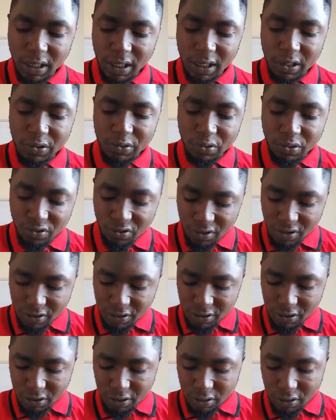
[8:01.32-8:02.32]
now use
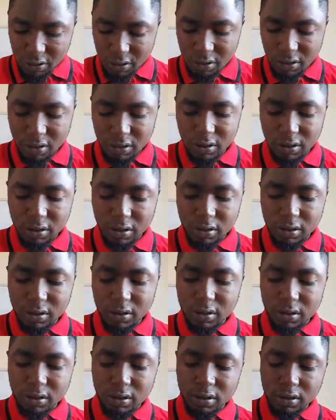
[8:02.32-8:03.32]
it,
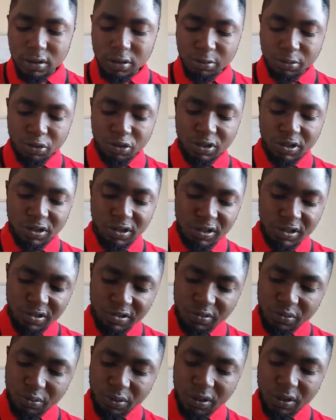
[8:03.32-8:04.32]
put it
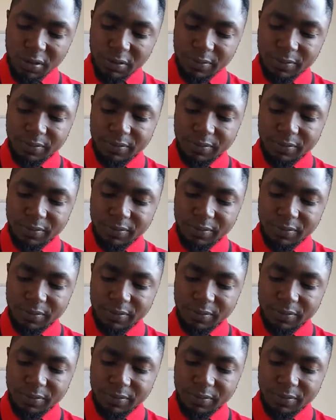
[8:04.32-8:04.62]
this way,